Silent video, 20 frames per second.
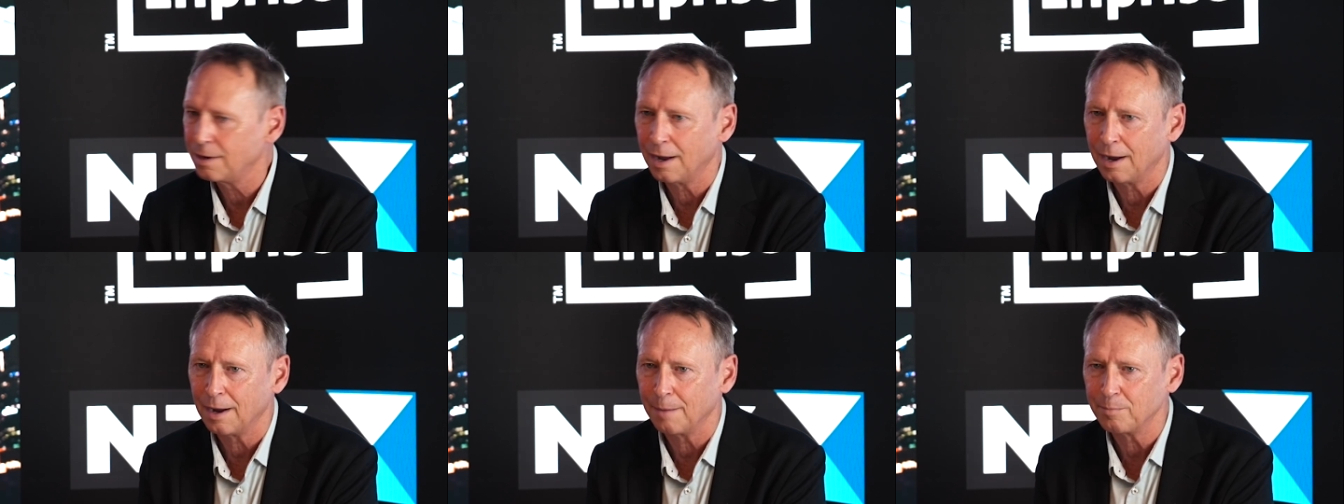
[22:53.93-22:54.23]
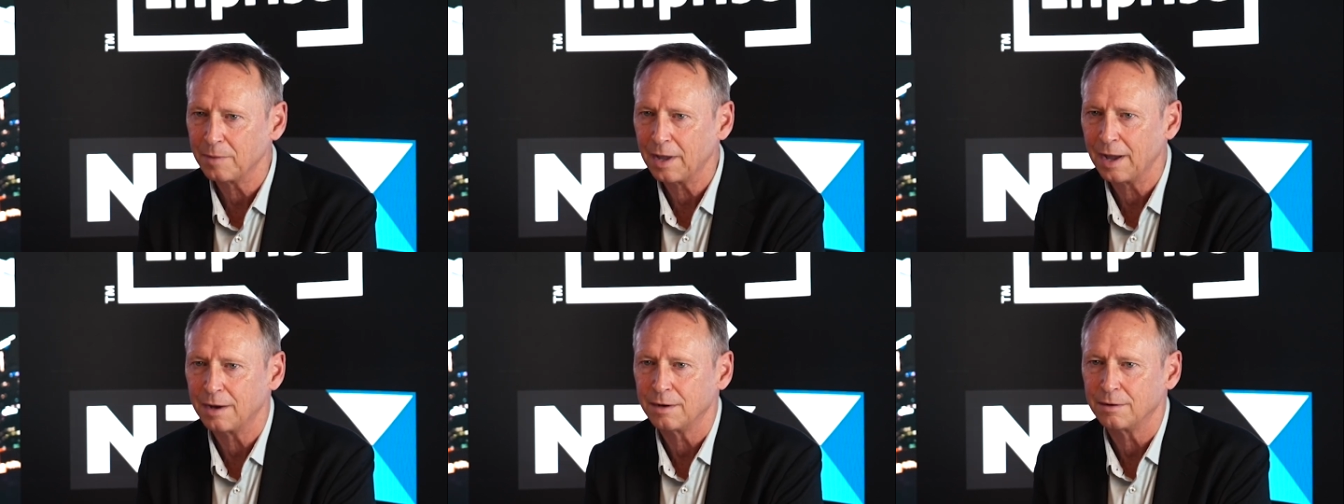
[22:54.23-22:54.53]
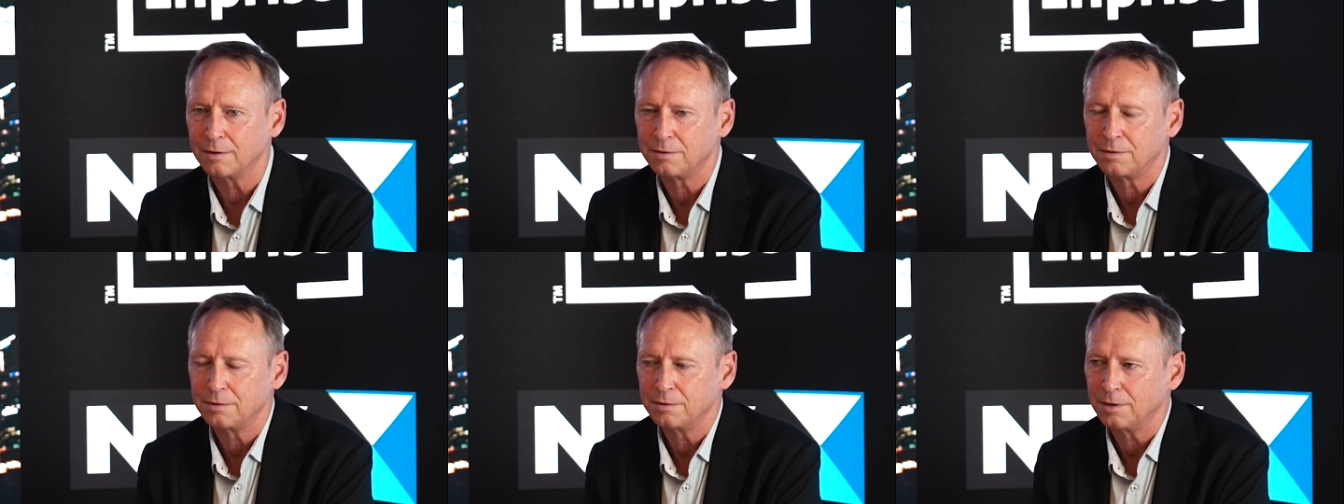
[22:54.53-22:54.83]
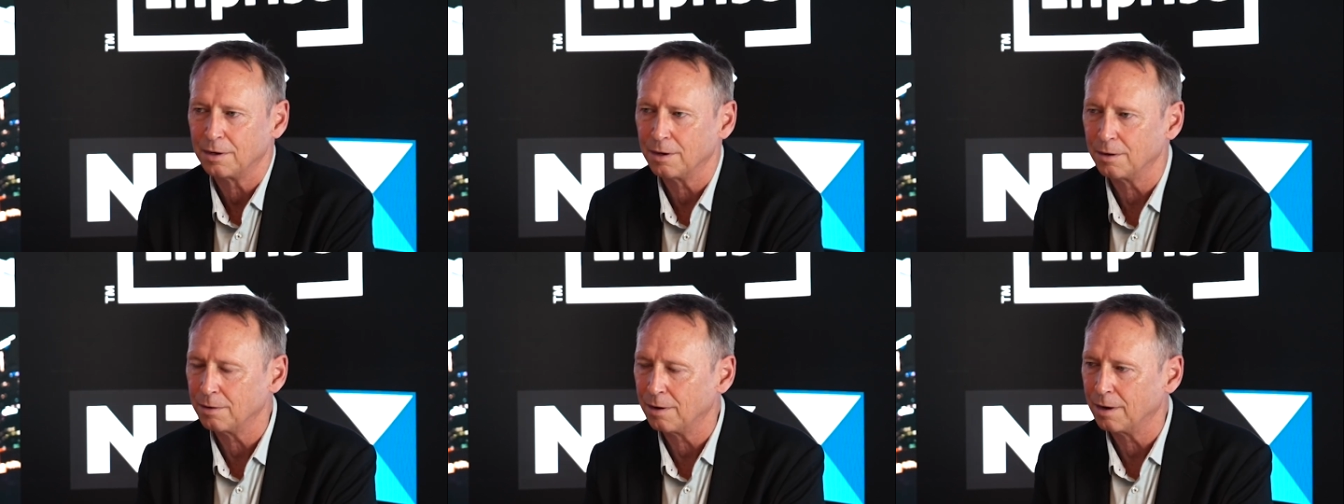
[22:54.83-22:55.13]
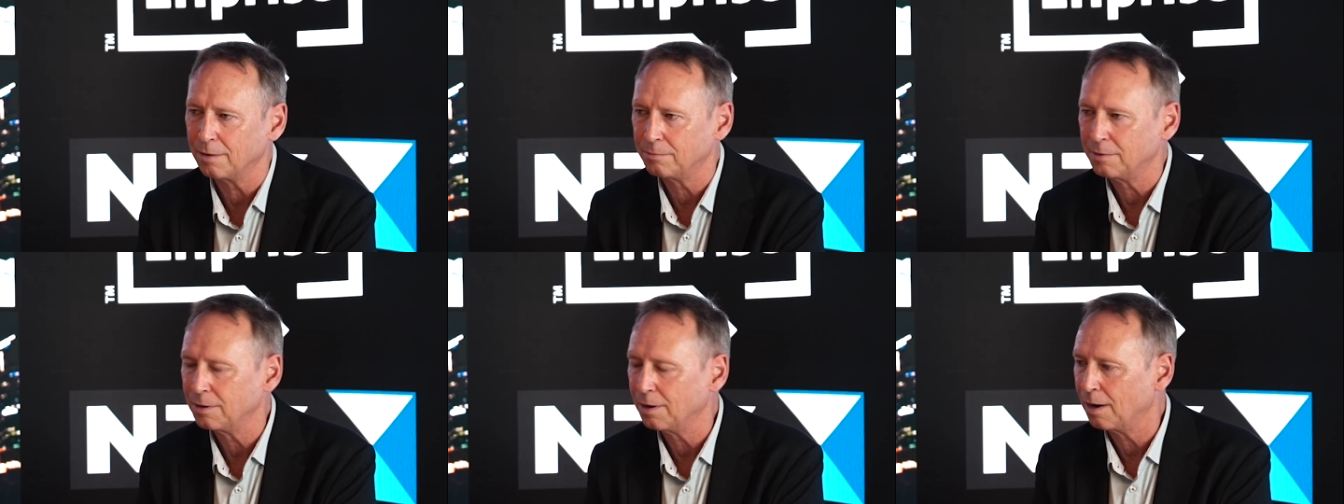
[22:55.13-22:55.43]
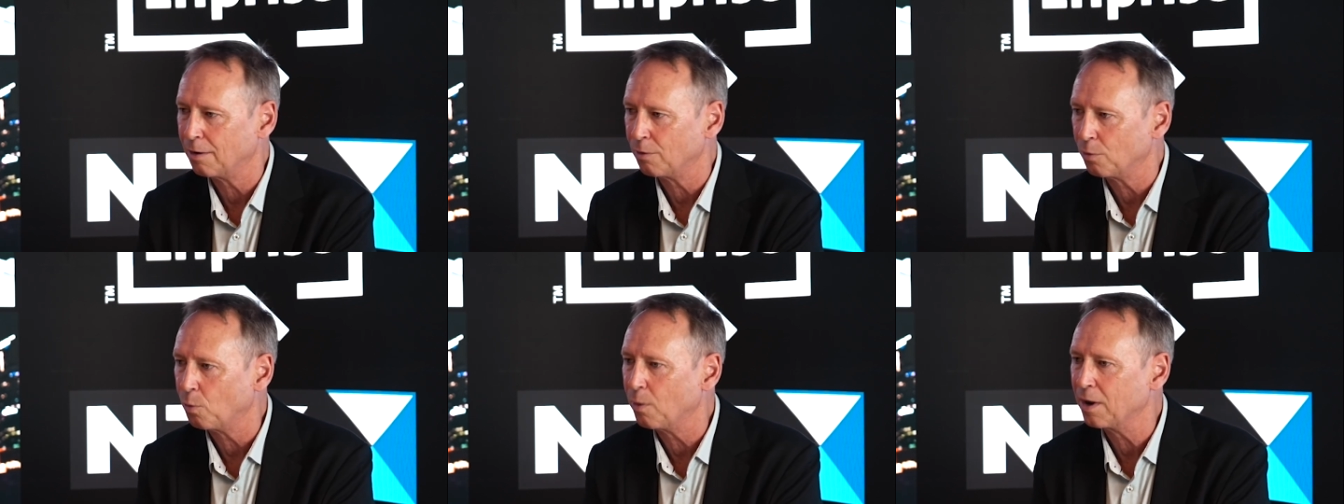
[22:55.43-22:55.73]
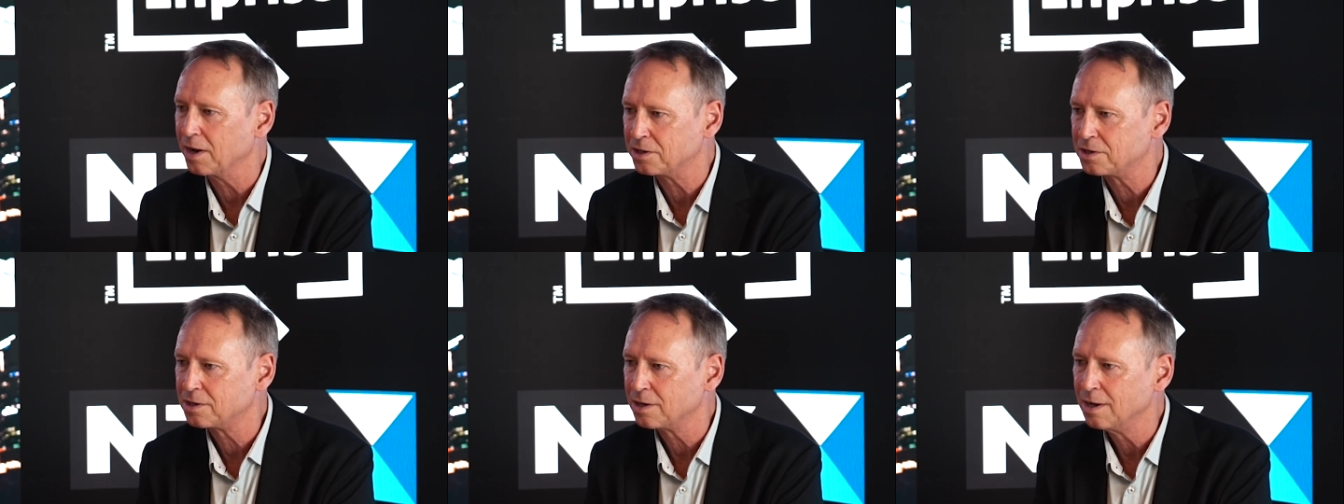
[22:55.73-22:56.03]
are
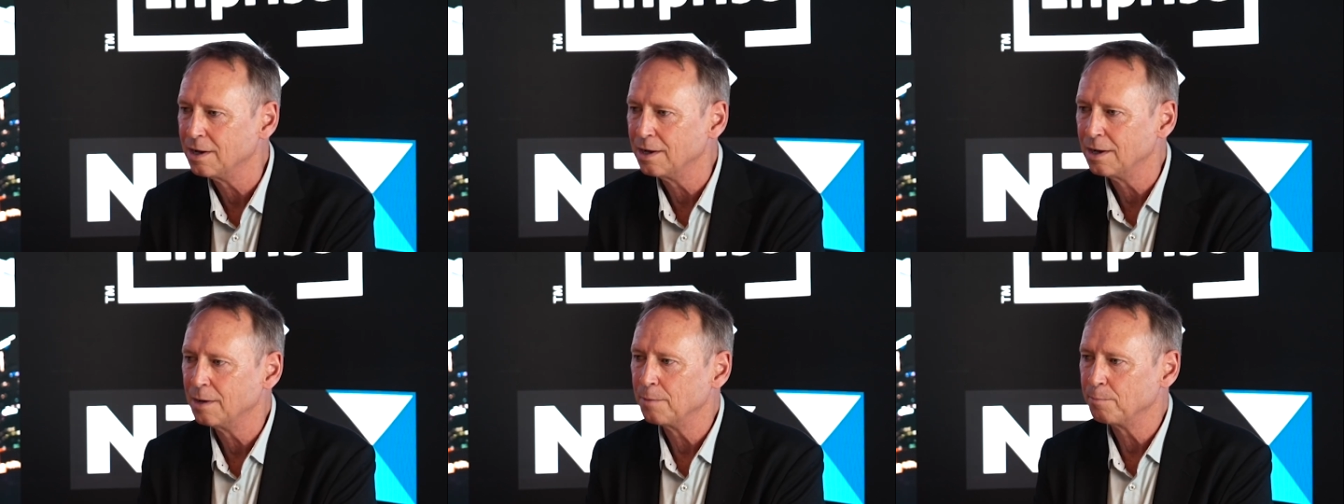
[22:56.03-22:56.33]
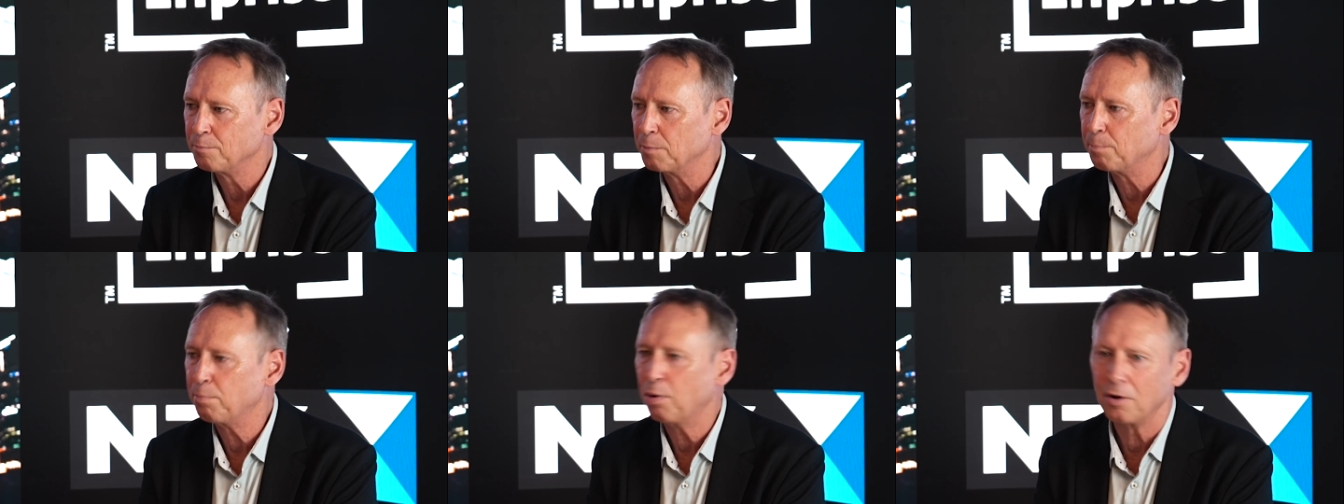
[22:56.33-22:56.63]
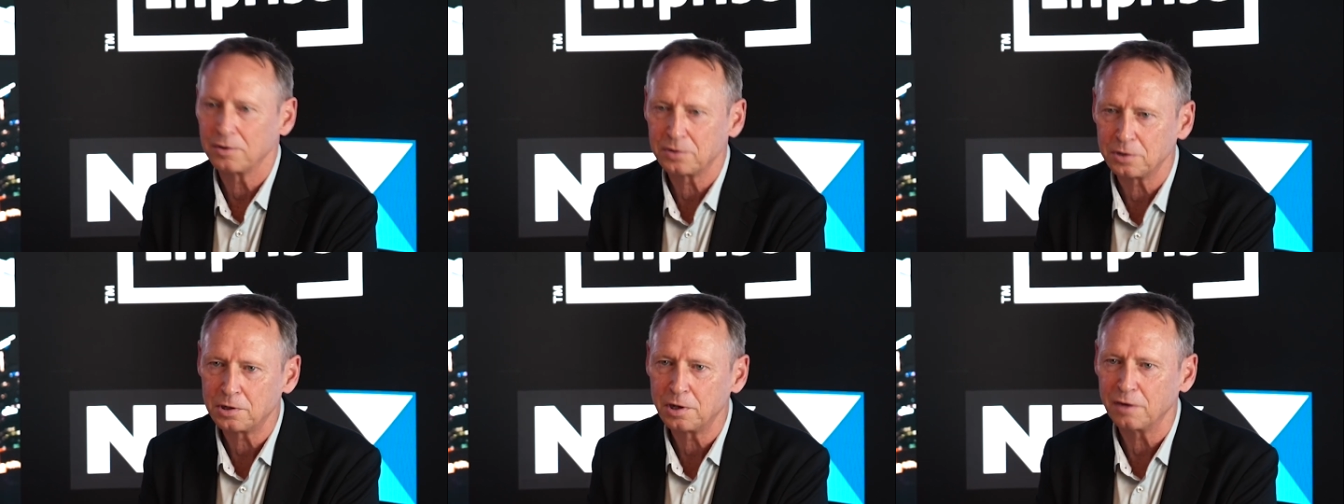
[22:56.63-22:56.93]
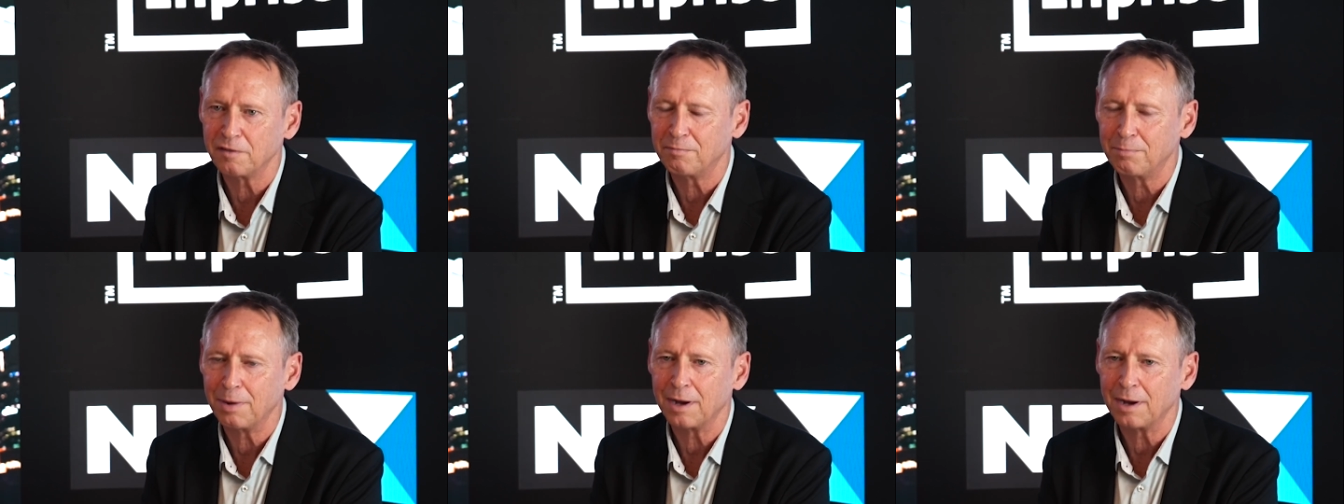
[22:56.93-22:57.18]
always positive.